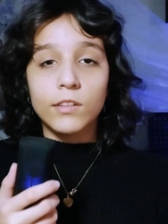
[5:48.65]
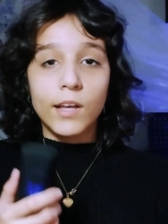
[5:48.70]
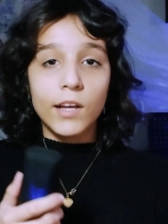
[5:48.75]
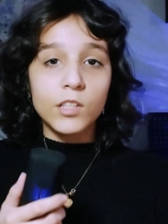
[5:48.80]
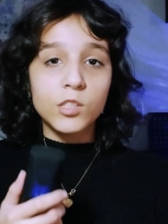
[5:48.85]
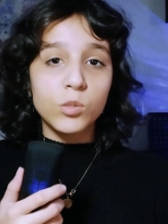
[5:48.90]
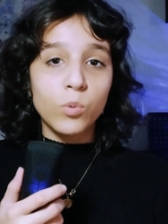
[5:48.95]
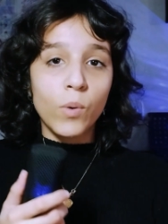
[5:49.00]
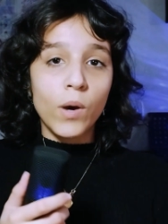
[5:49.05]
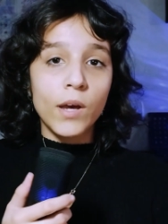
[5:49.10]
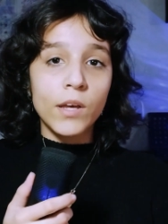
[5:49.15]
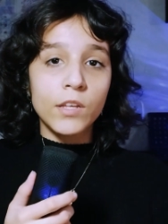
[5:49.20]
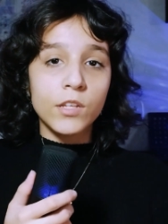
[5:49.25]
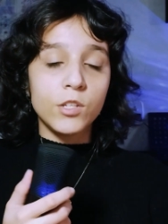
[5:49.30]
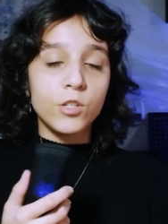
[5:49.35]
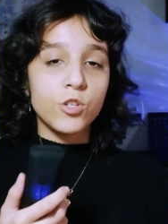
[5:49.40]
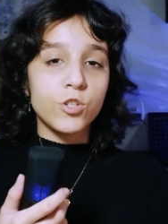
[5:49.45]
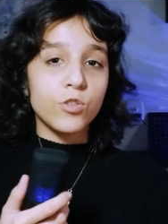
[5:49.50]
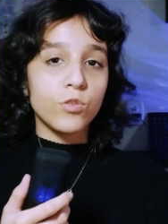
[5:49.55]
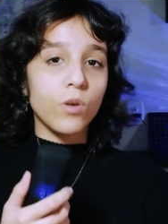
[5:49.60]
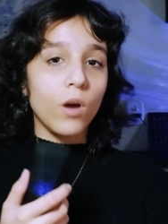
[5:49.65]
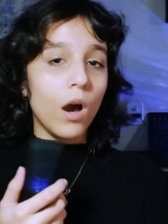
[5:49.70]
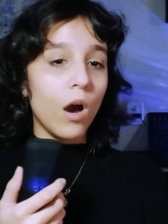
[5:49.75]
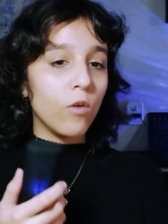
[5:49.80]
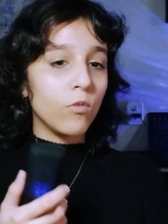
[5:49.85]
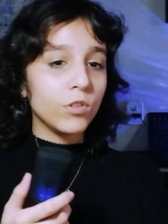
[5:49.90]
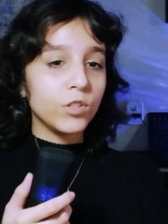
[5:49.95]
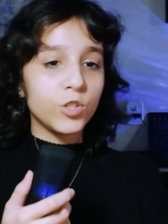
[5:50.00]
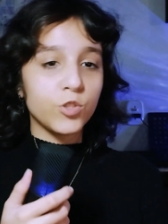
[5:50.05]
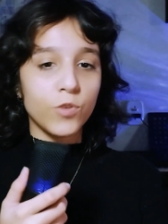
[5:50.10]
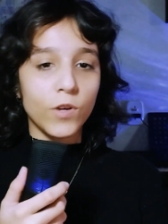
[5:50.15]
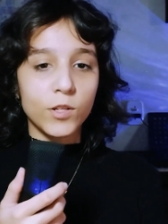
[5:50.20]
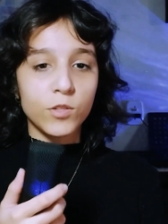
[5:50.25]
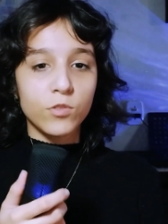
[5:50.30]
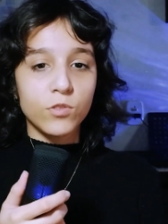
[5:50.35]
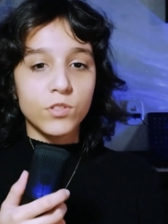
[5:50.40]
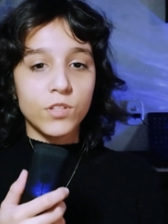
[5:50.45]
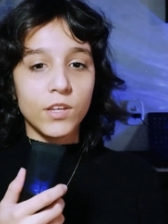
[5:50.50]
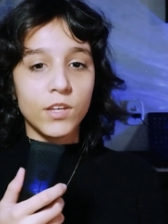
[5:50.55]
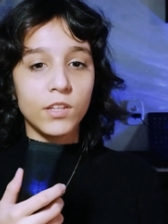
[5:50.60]
That's why you should always
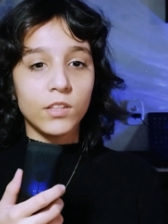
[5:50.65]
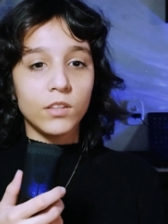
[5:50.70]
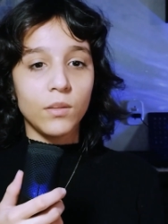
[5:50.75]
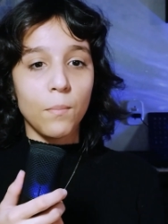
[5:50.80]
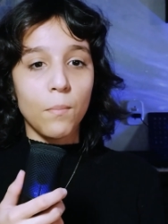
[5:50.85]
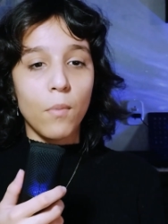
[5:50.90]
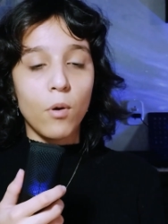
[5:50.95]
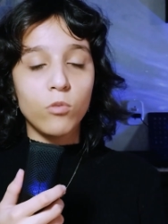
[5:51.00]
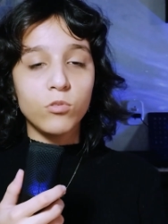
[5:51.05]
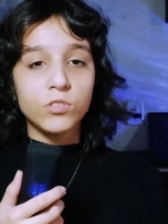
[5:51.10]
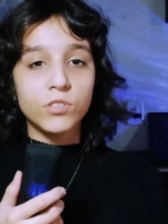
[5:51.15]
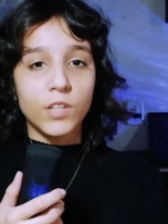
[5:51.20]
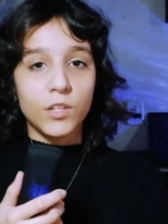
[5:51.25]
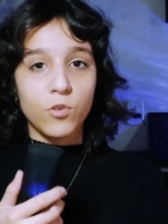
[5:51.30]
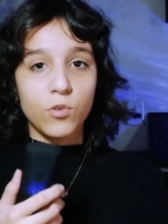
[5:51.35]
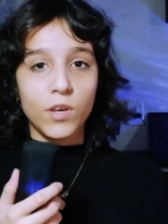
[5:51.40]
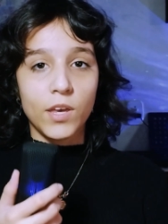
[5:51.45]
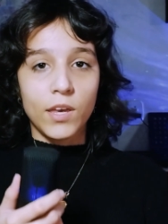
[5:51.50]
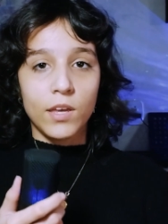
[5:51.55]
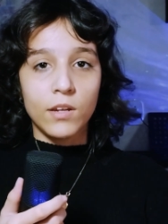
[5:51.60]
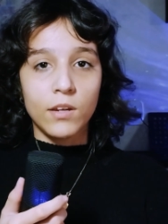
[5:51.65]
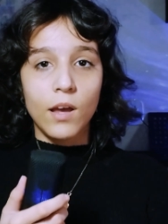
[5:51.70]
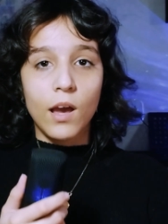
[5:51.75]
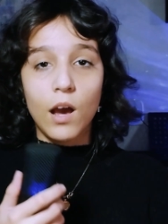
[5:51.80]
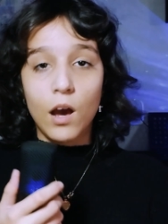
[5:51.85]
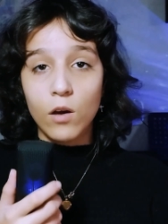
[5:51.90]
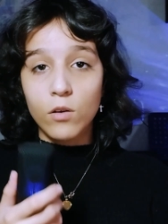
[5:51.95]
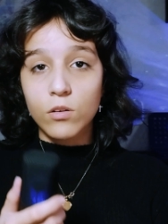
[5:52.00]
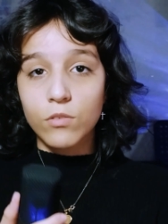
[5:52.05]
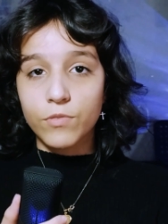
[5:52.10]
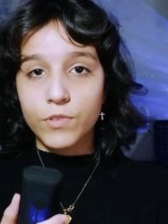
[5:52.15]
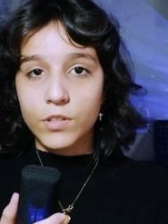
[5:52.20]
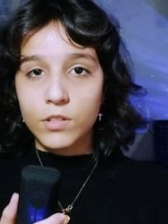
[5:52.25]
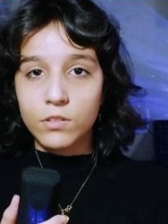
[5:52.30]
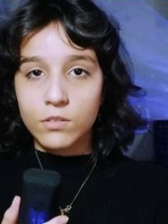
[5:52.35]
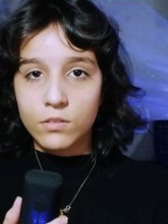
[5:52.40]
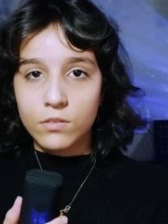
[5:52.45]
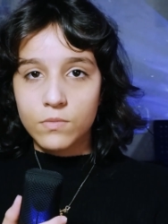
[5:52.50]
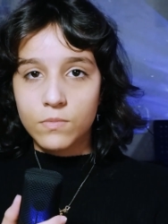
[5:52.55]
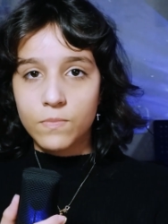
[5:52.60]
try to take the most that you can out of
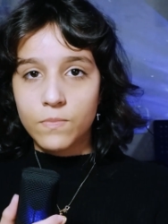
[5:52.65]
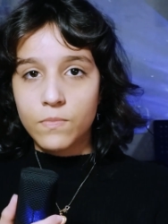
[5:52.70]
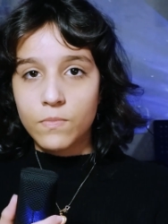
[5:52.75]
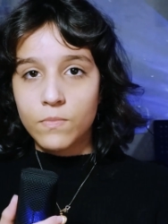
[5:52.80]
it.